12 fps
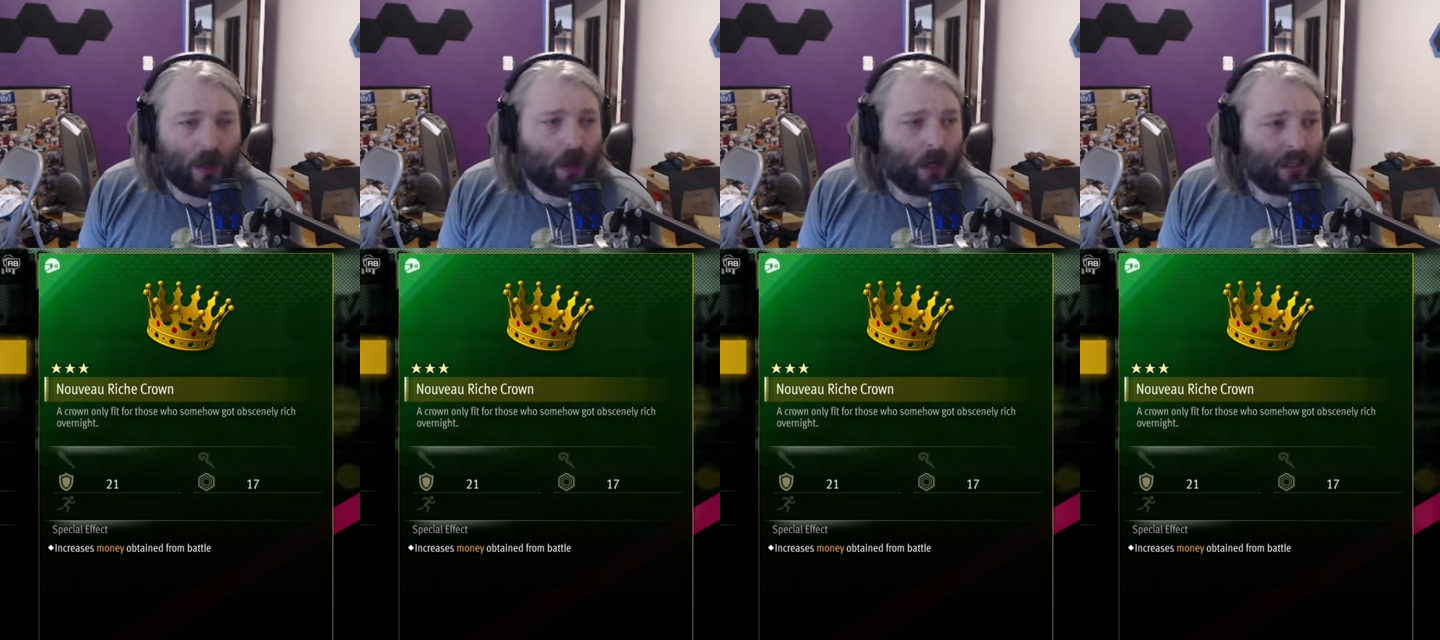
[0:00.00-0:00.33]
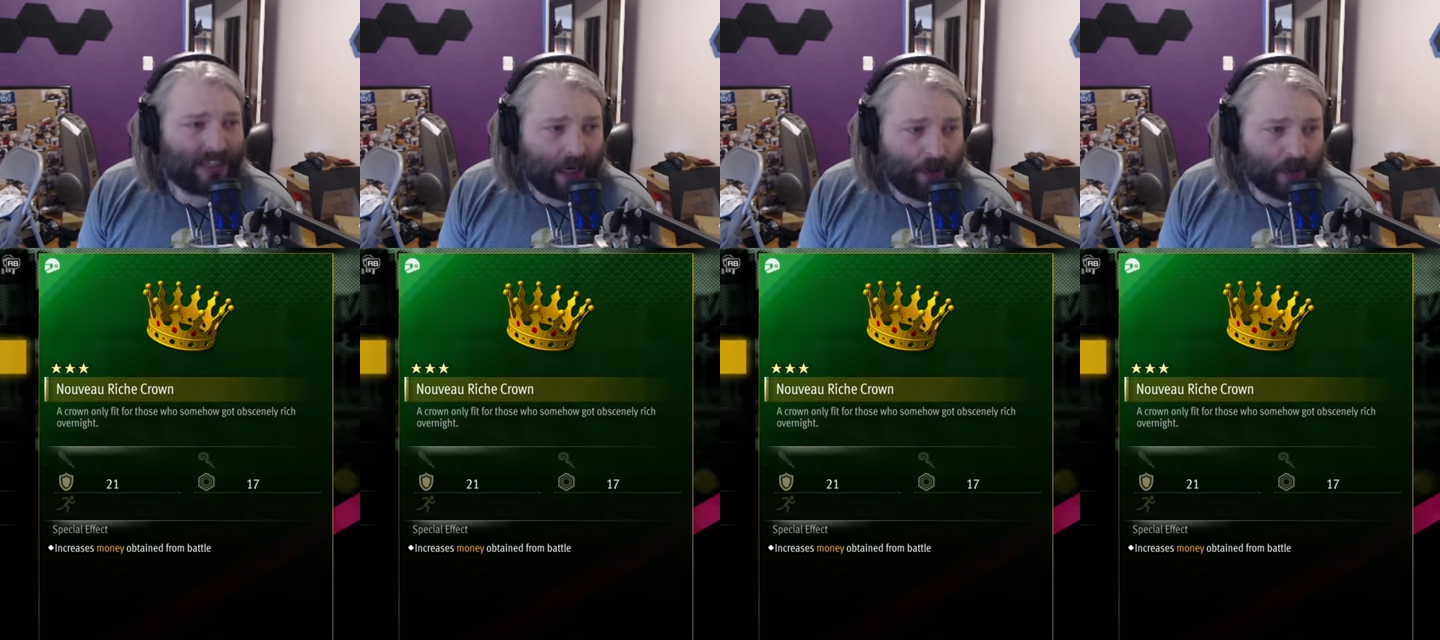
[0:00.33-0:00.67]
on
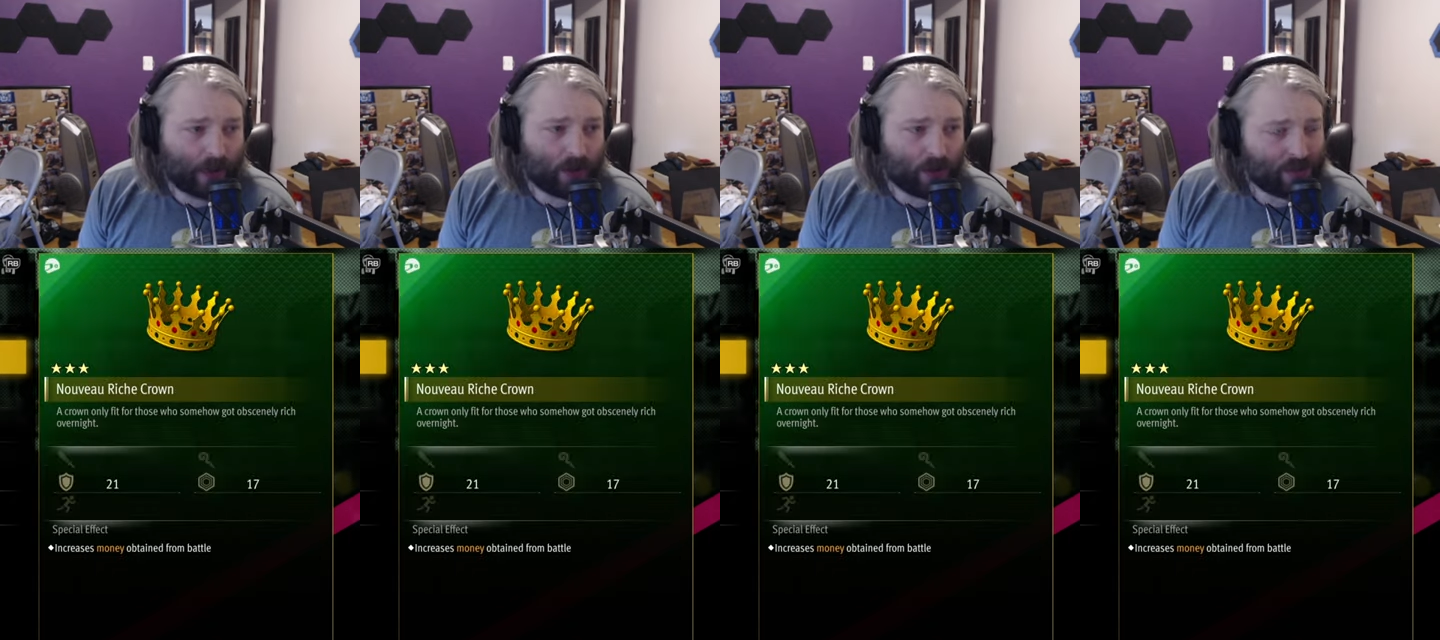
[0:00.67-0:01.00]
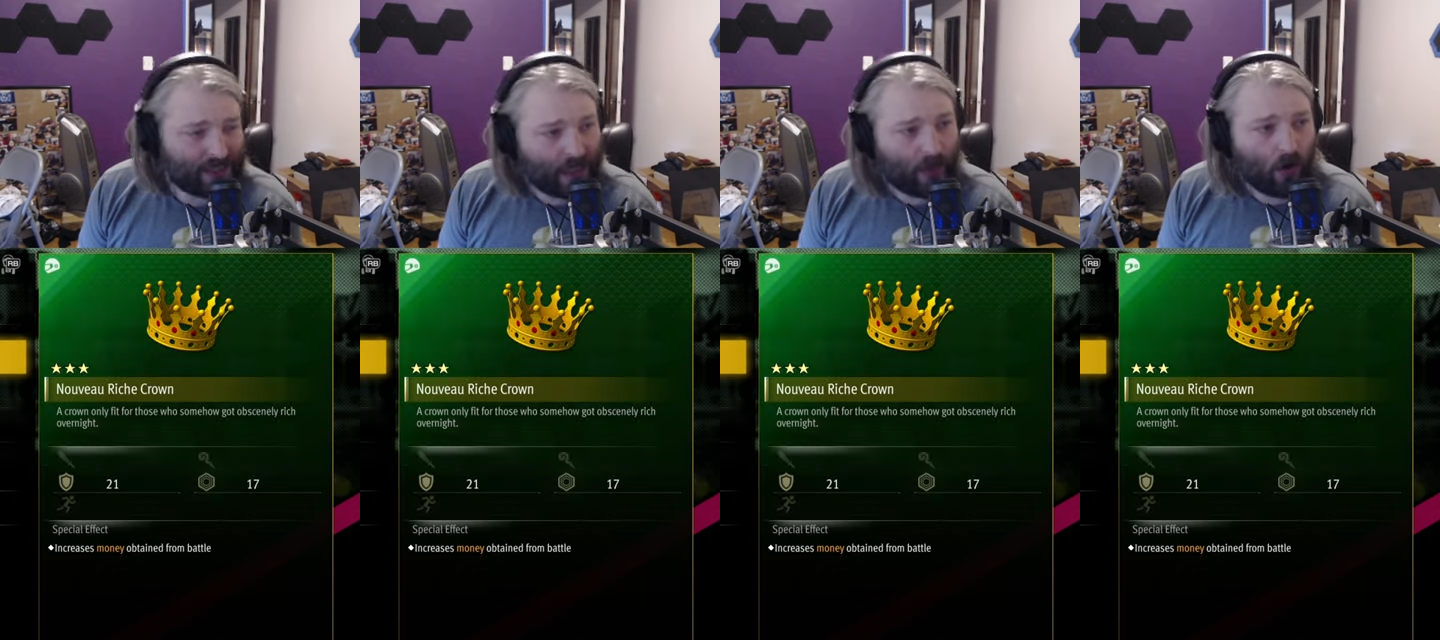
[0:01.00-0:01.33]

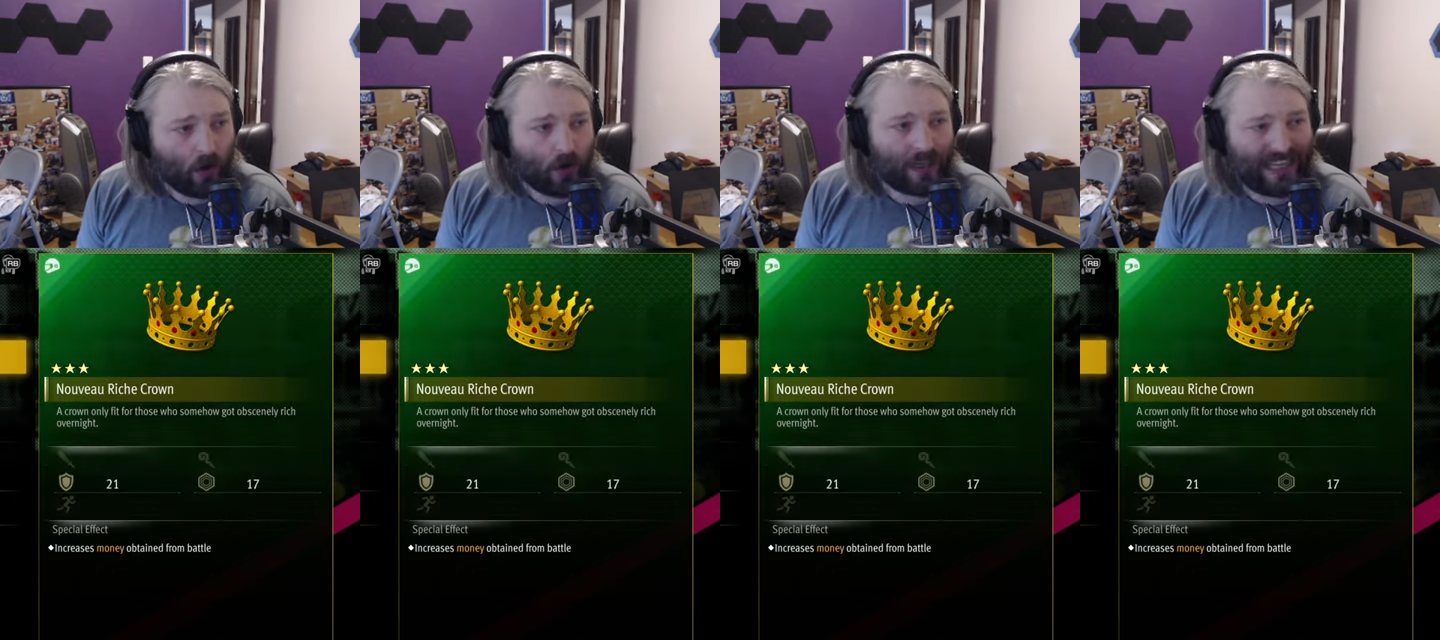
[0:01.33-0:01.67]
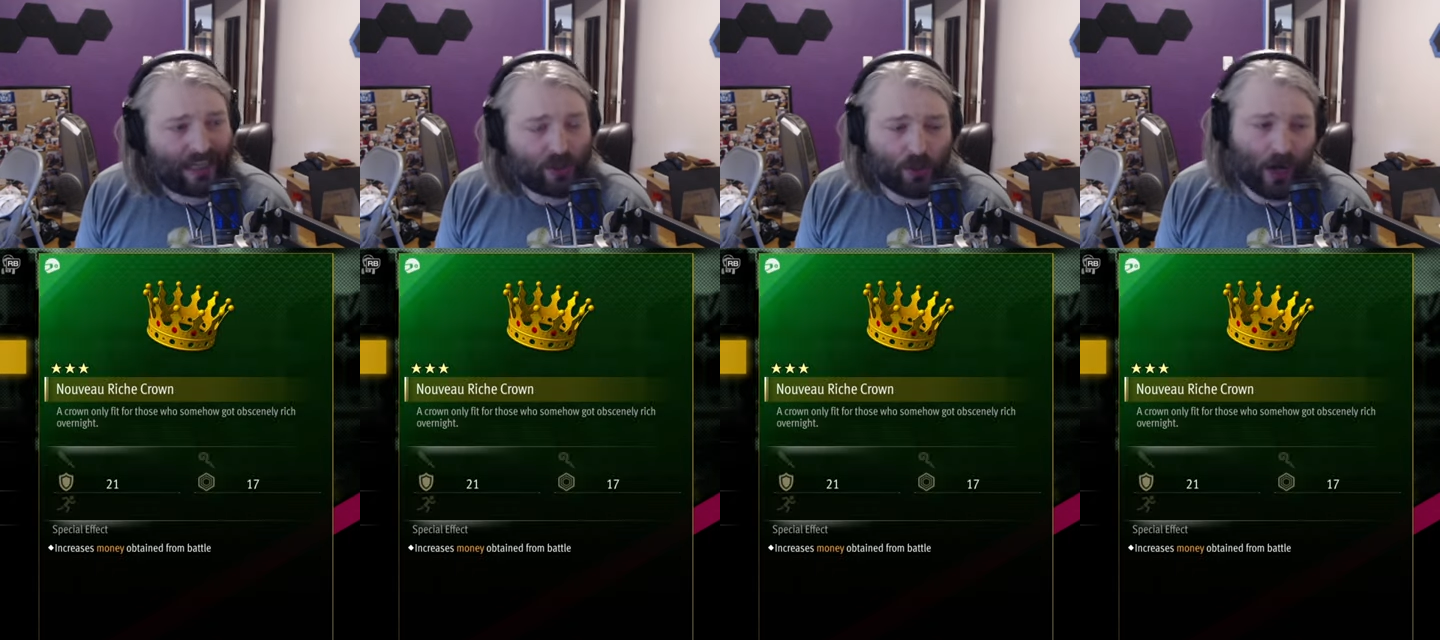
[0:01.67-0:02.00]
characters that aren't
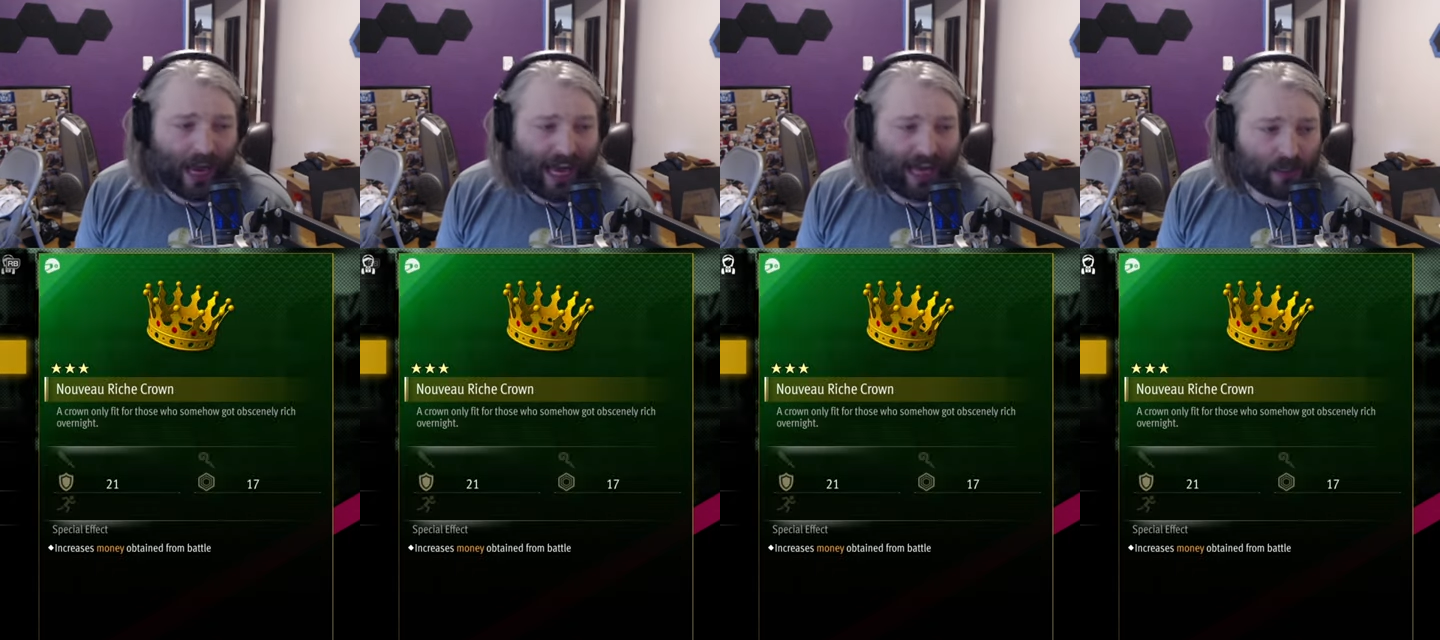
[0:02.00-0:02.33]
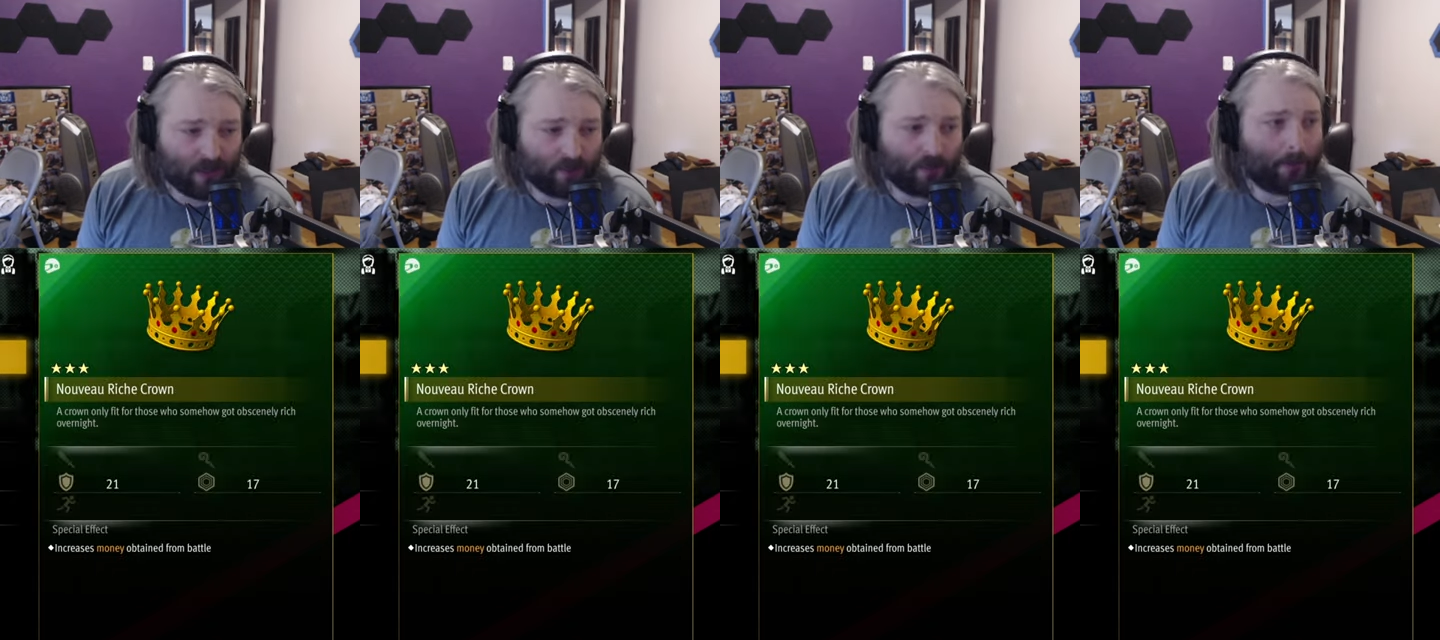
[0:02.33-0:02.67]
in your
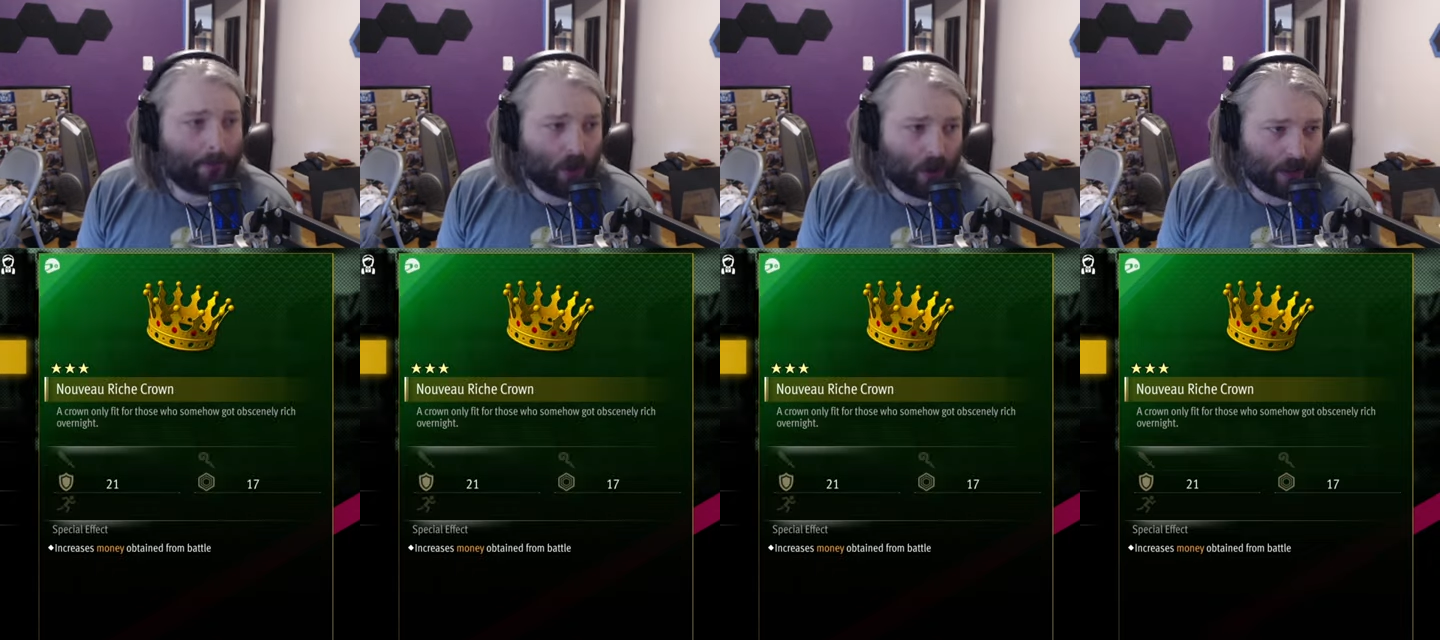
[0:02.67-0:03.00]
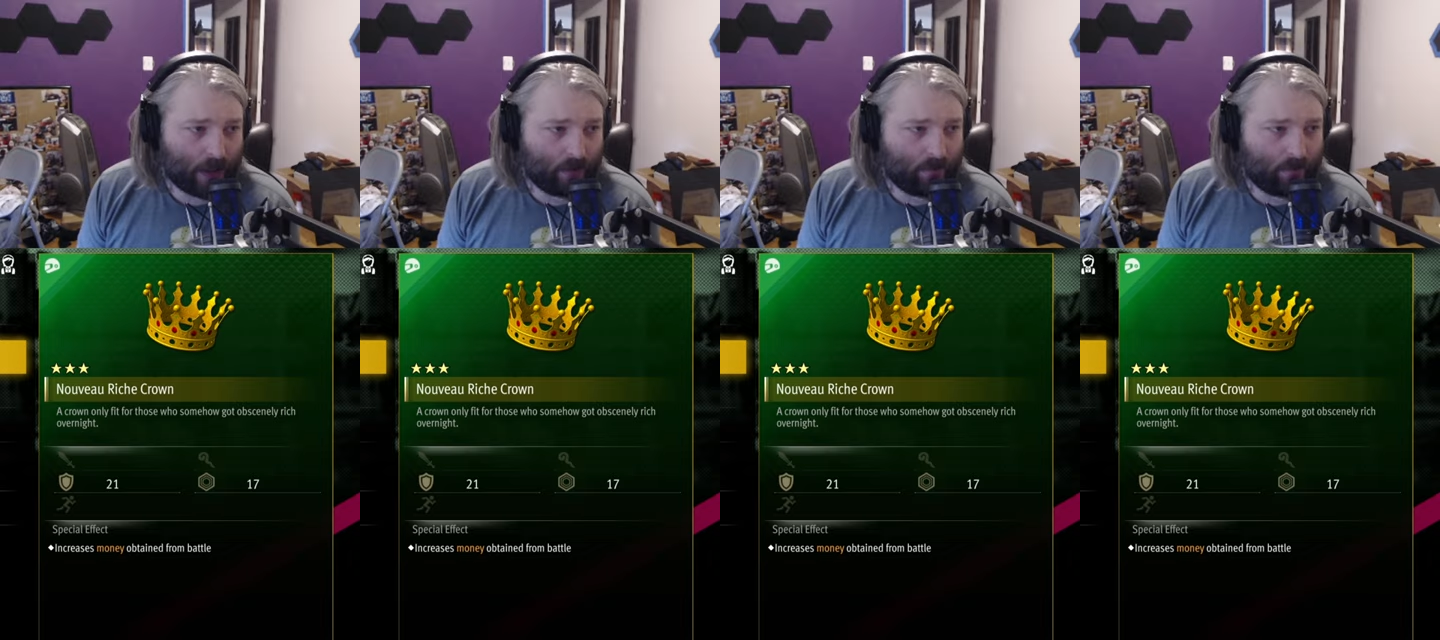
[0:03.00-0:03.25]
active party?